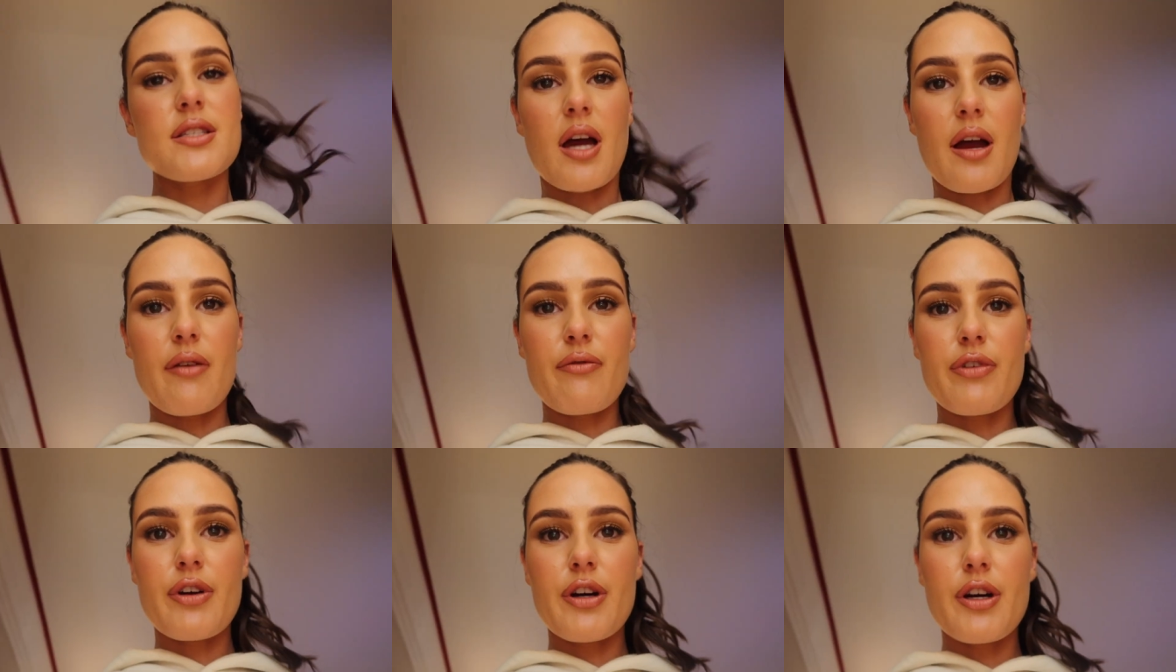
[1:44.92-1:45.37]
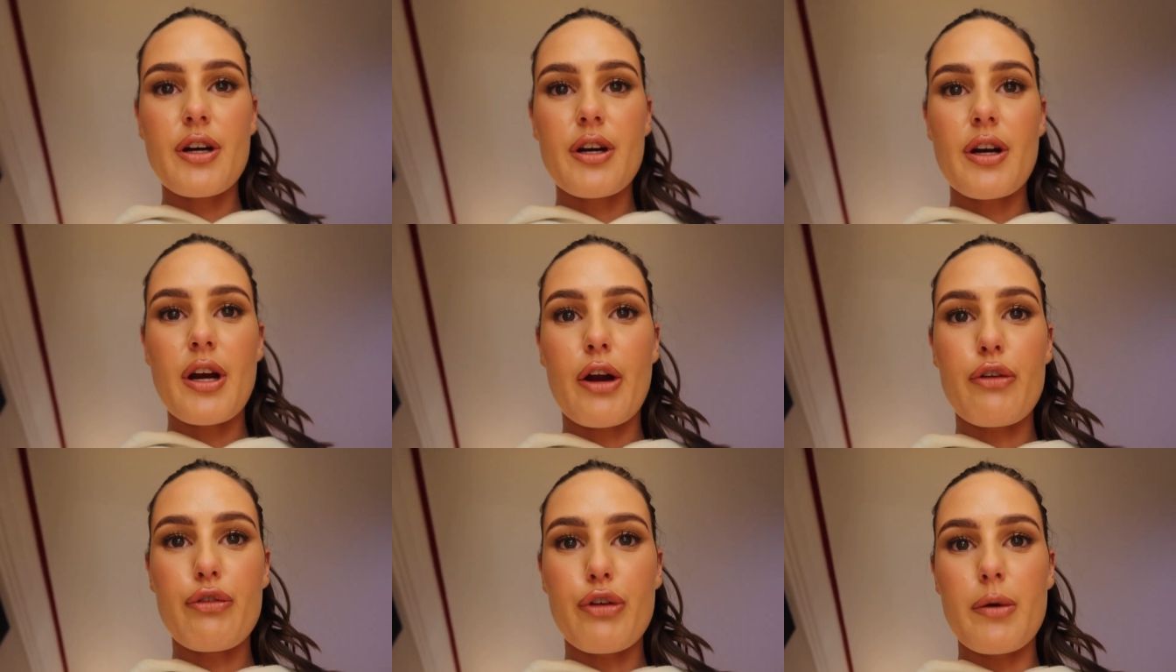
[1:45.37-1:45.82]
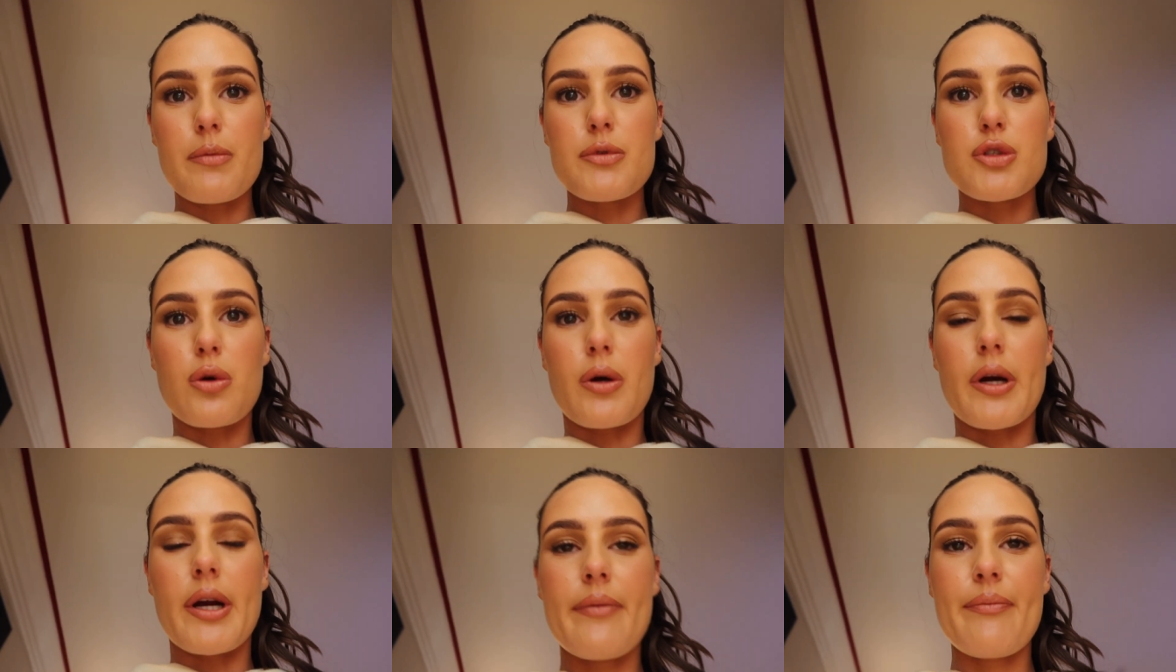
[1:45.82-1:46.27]
Time for a room
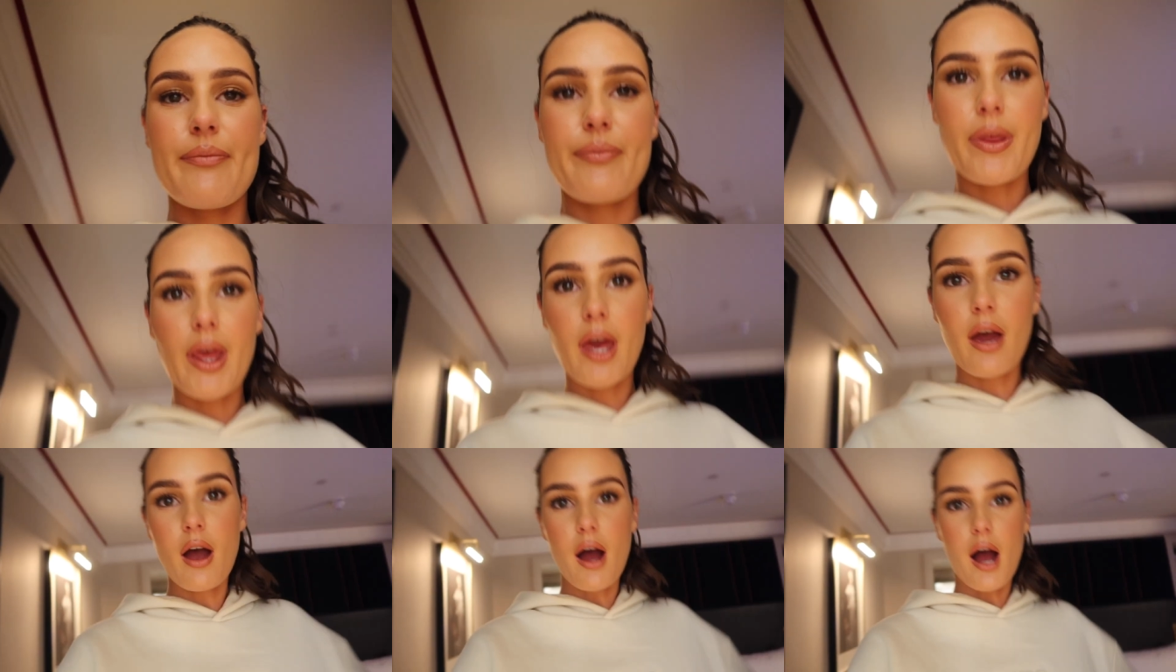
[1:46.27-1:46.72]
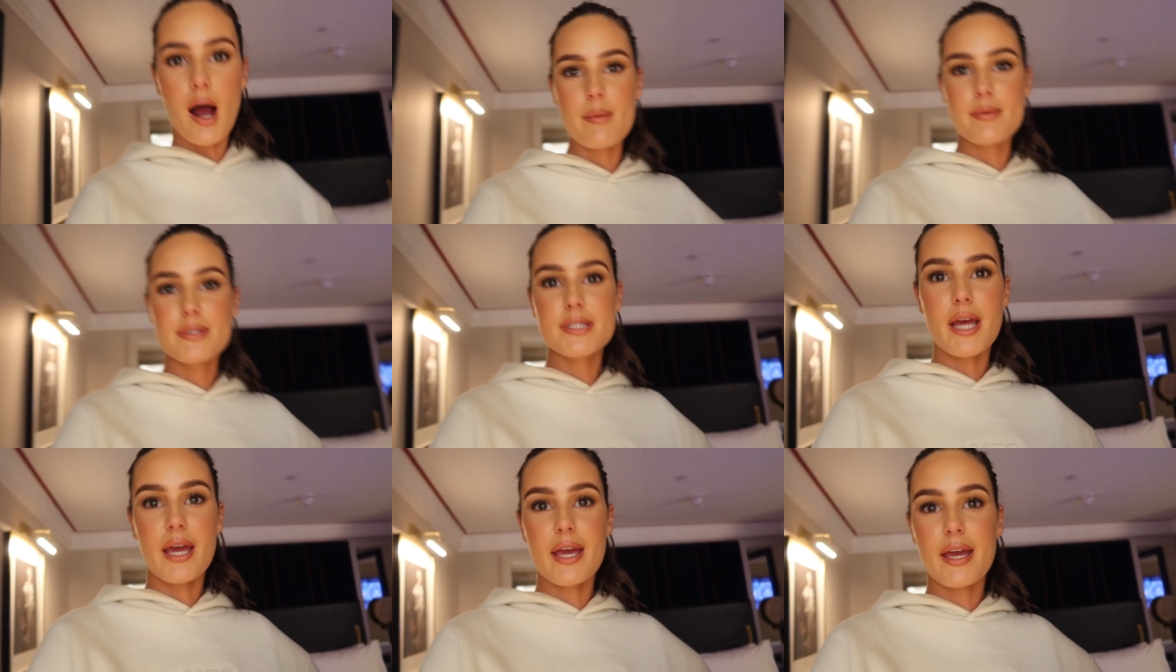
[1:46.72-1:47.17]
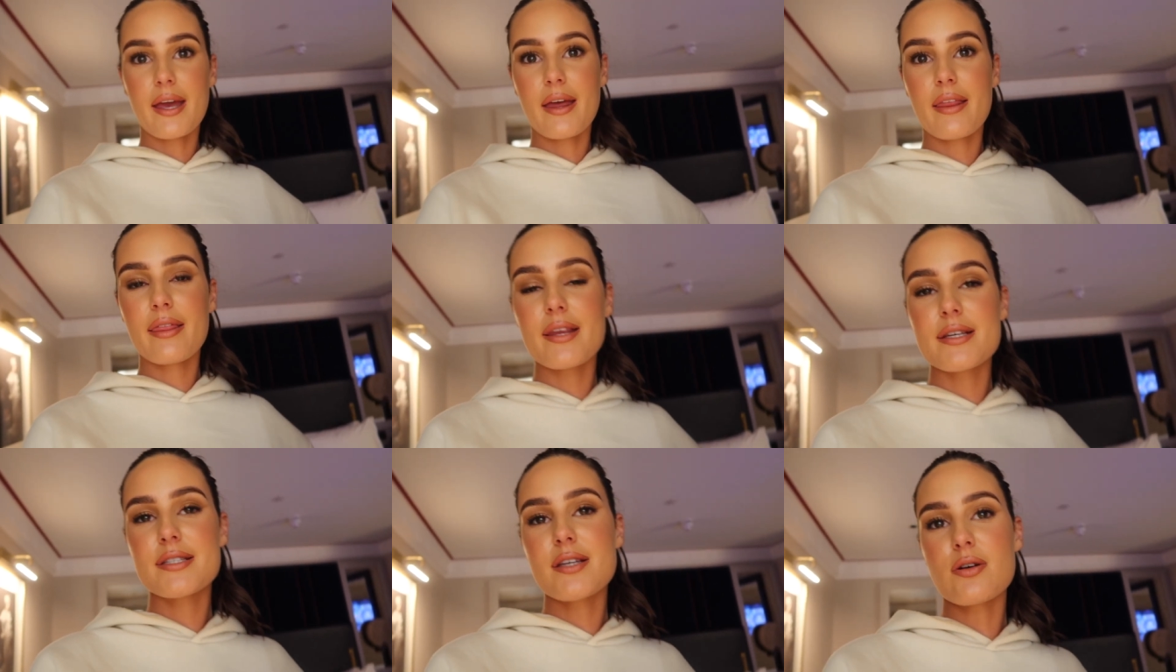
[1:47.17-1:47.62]
tour. I'm staying
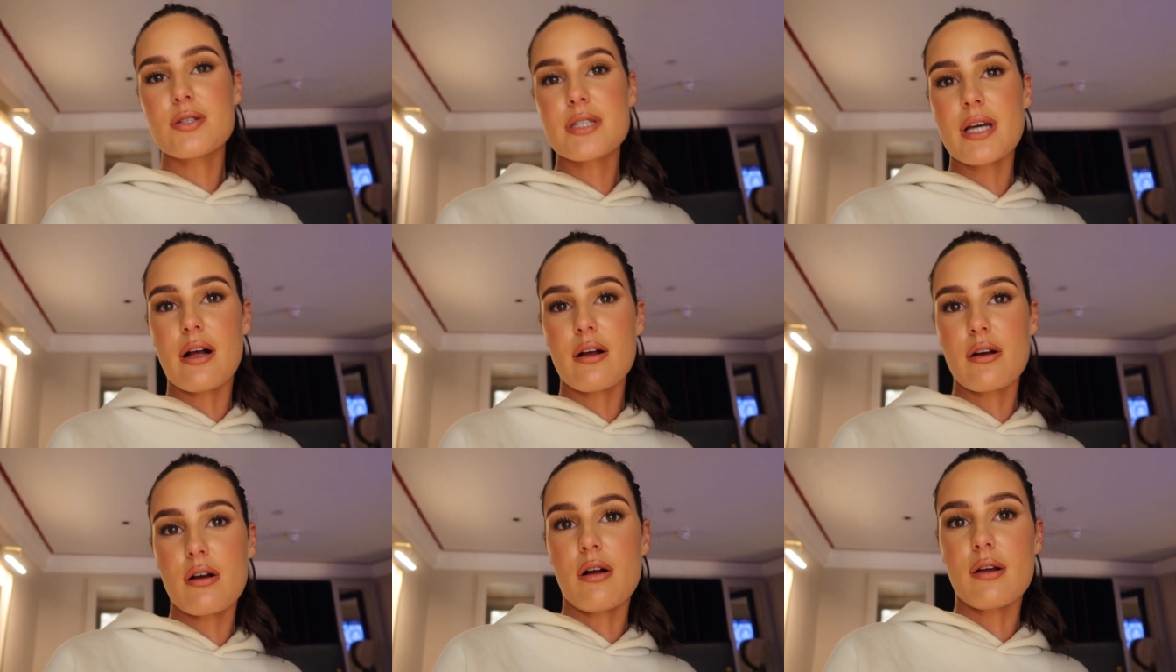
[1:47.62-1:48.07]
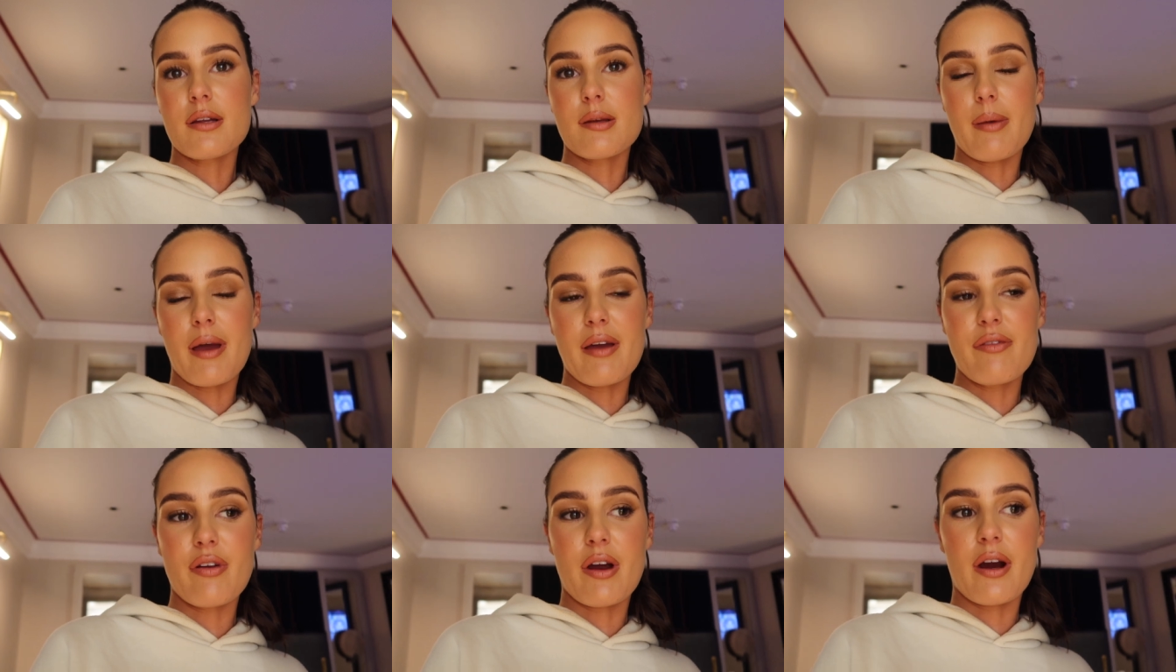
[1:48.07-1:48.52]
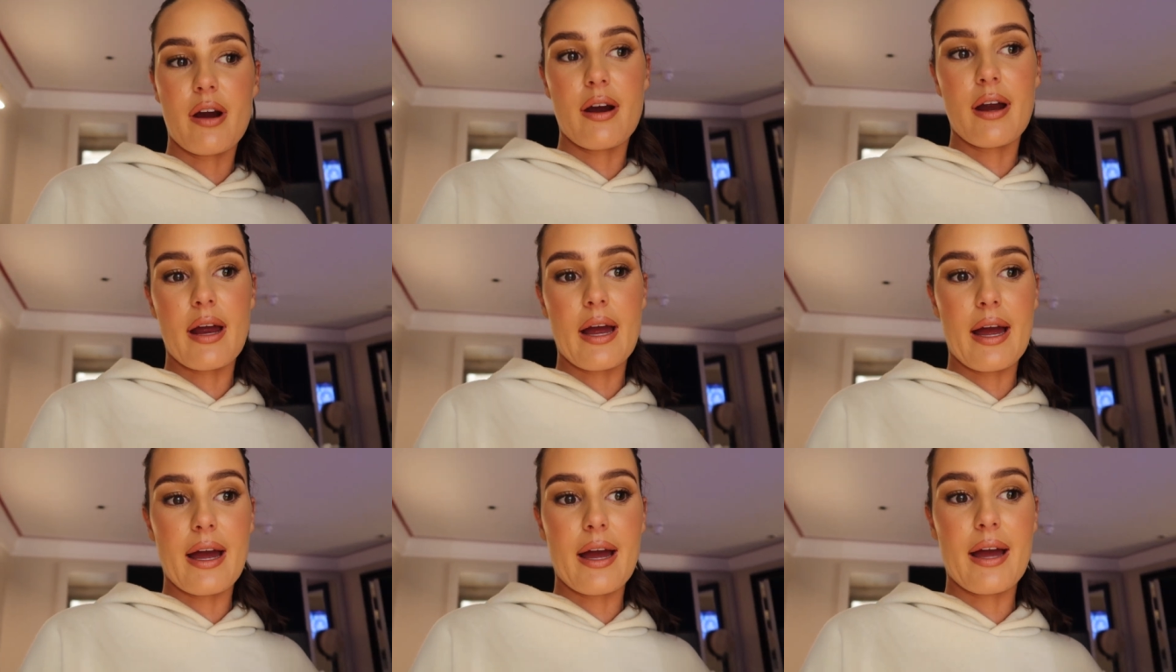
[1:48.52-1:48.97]
in this hotel called the
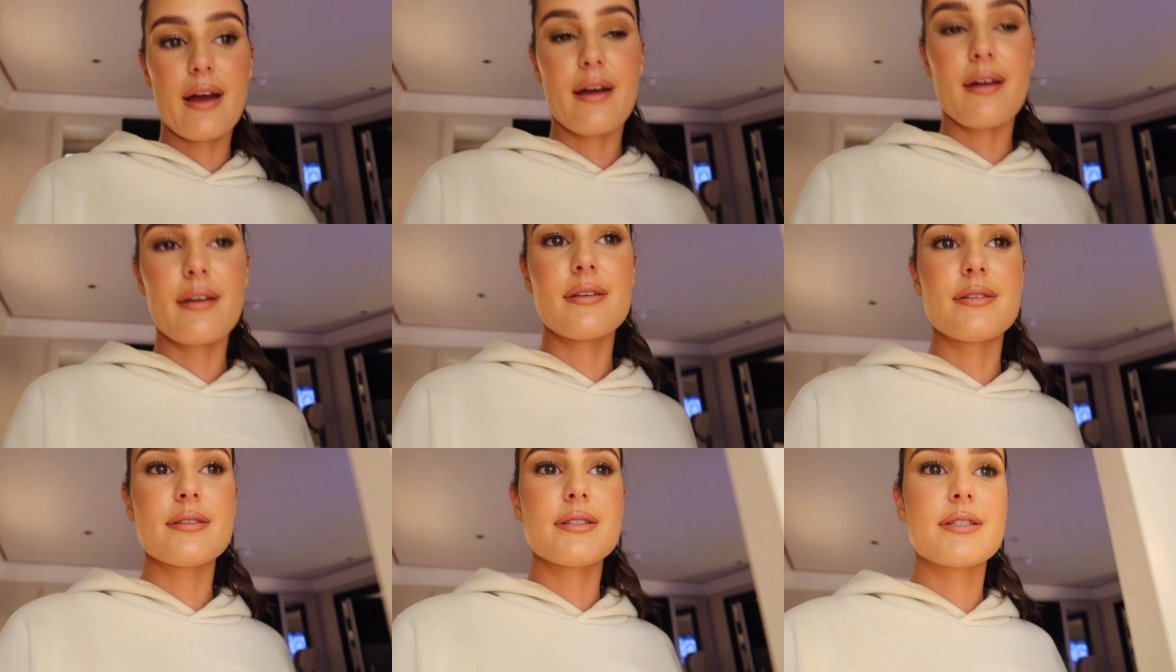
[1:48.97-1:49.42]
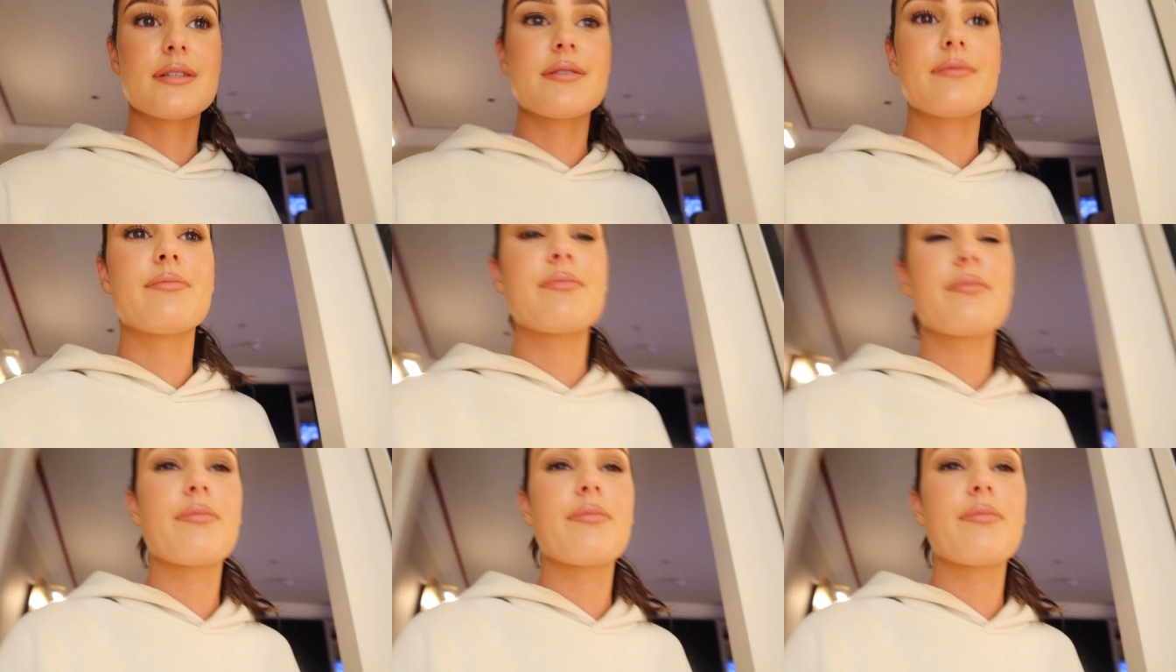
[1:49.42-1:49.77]
Mayfair and